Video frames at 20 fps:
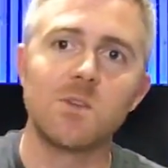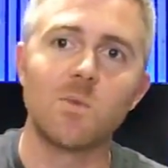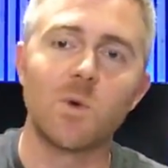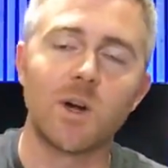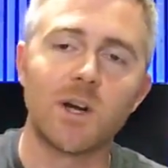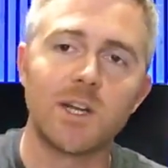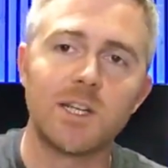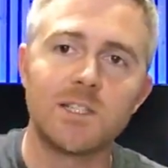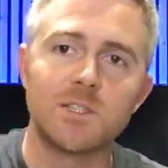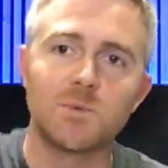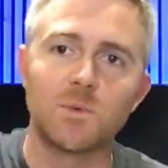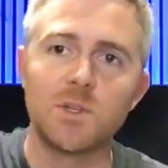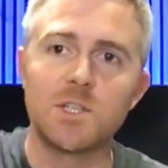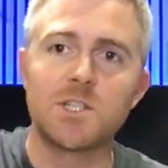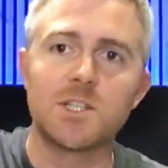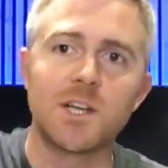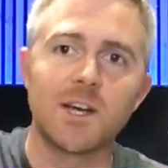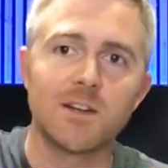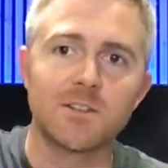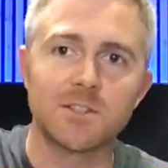where he's
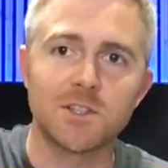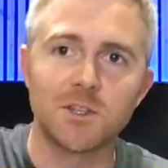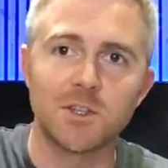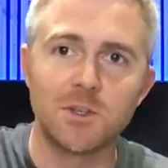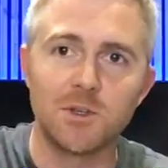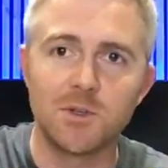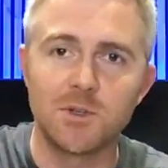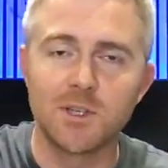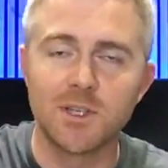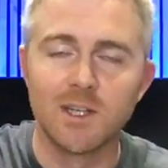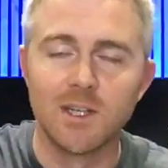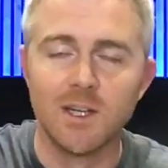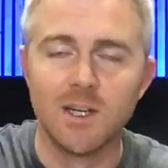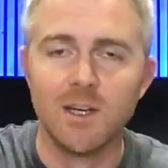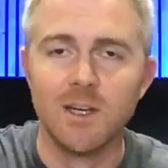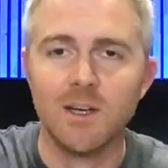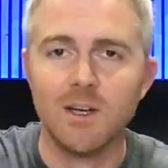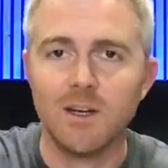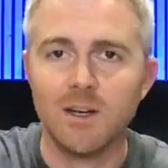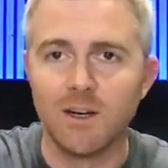reaching out to Luke
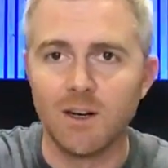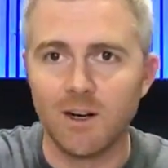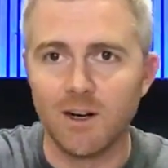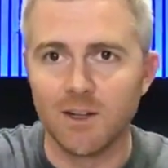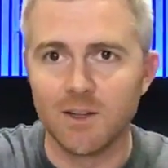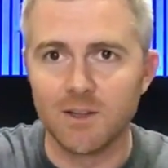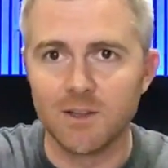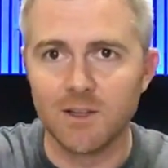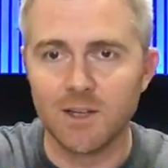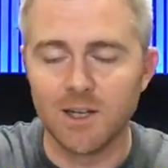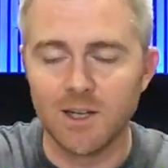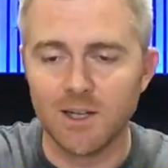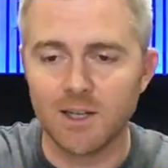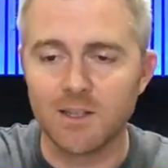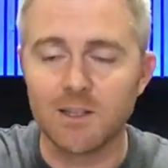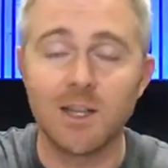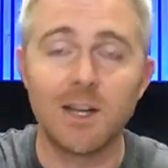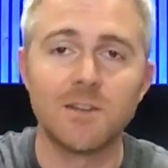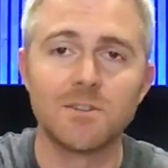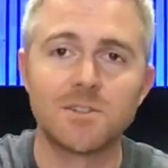on uh,
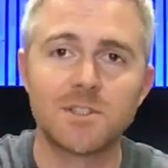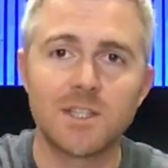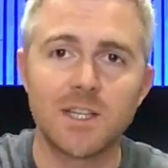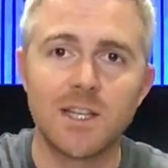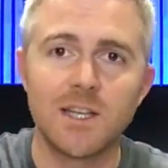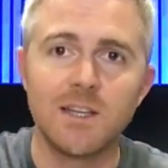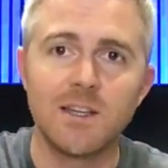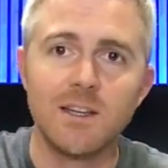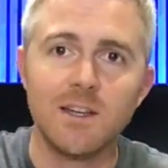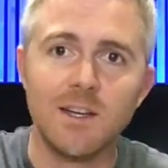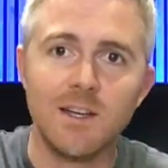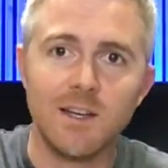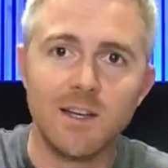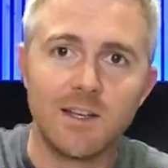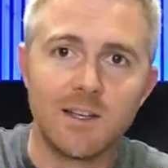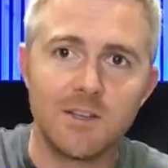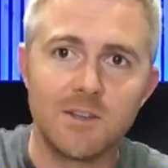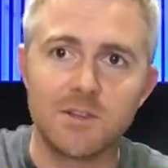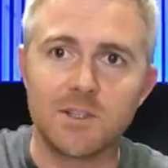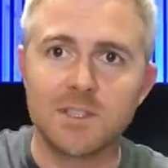Cloud City,
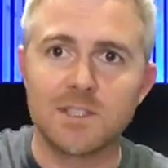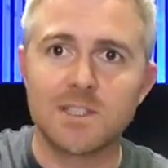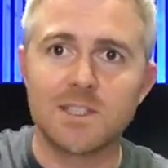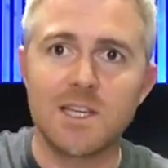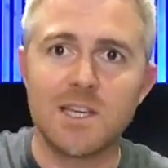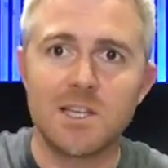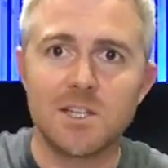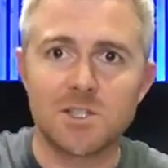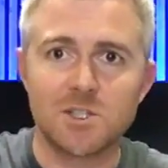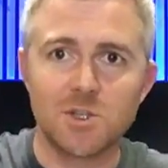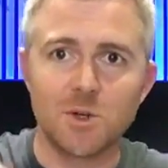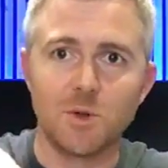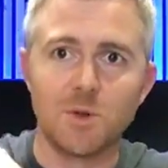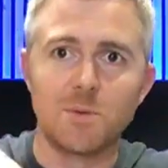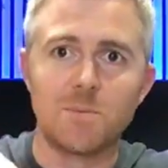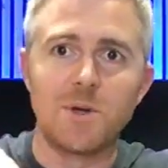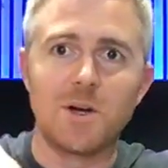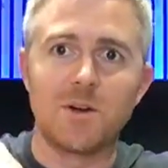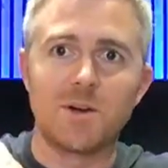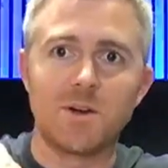you can see his shoulder
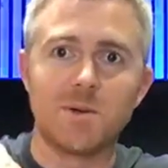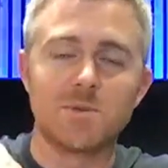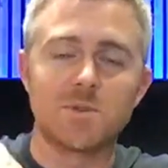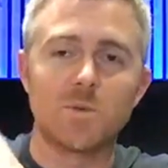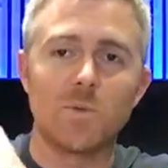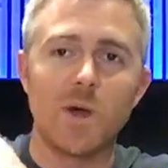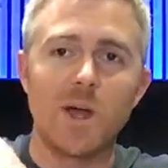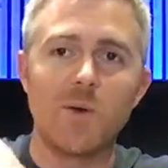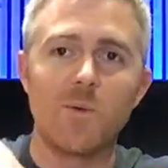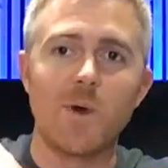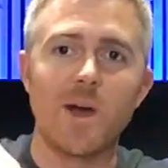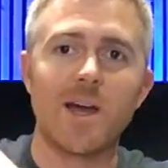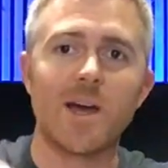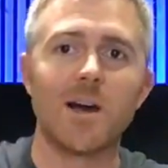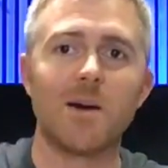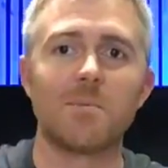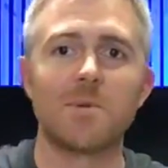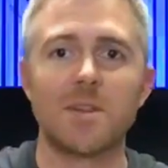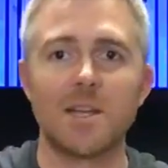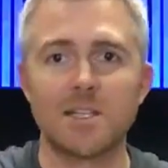belt comes way, way
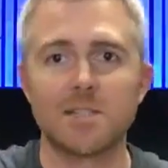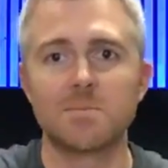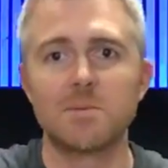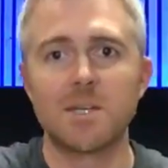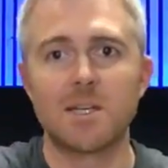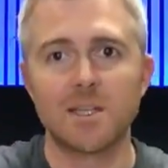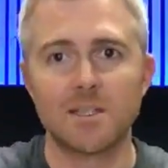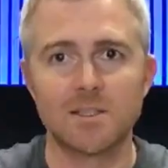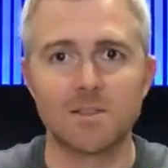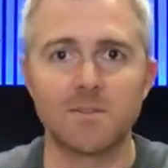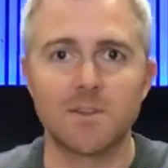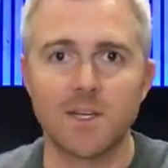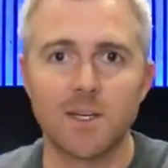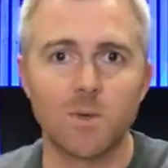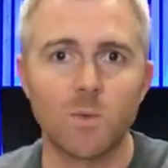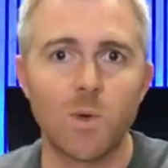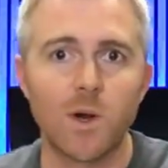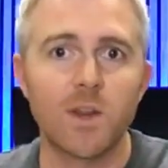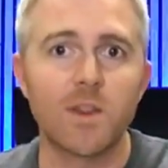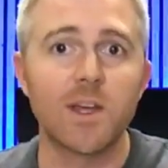up, and that's because of the
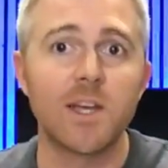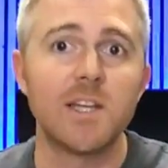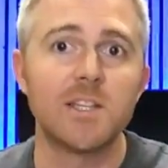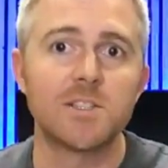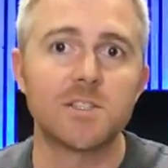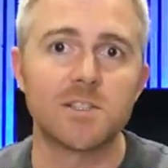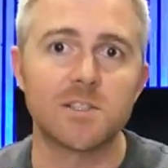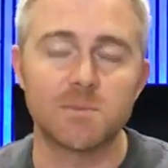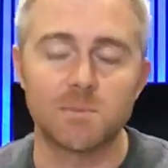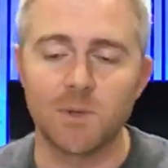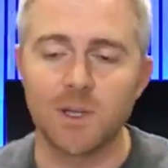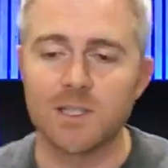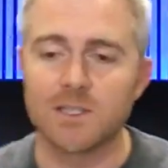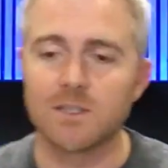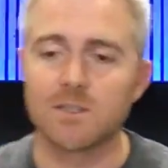where the hinges place.